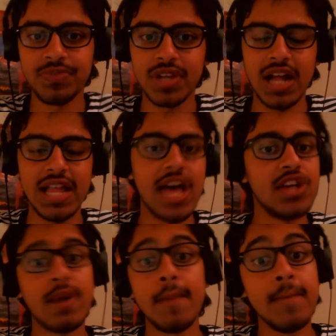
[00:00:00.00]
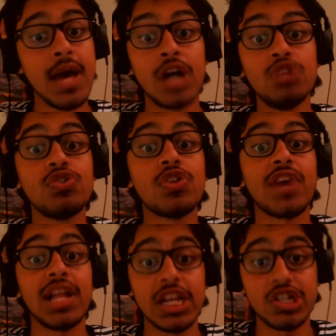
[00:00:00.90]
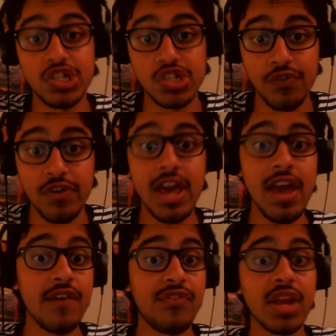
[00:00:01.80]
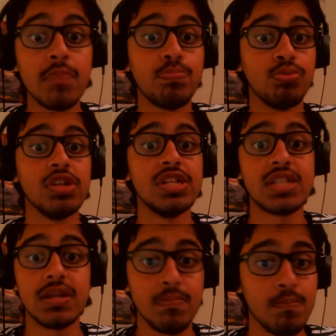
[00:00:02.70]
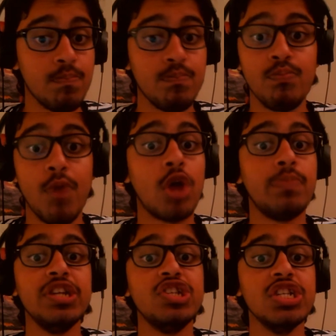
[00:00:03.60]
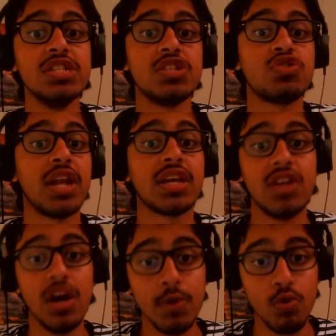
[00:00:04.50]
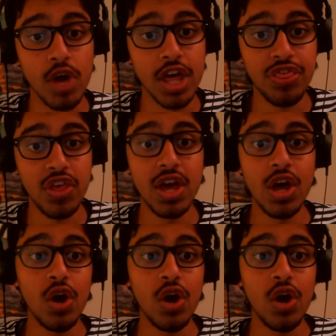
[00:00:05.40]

I'll add to my hundreds of collections of freaking bullets and RPGs they try to kill me with.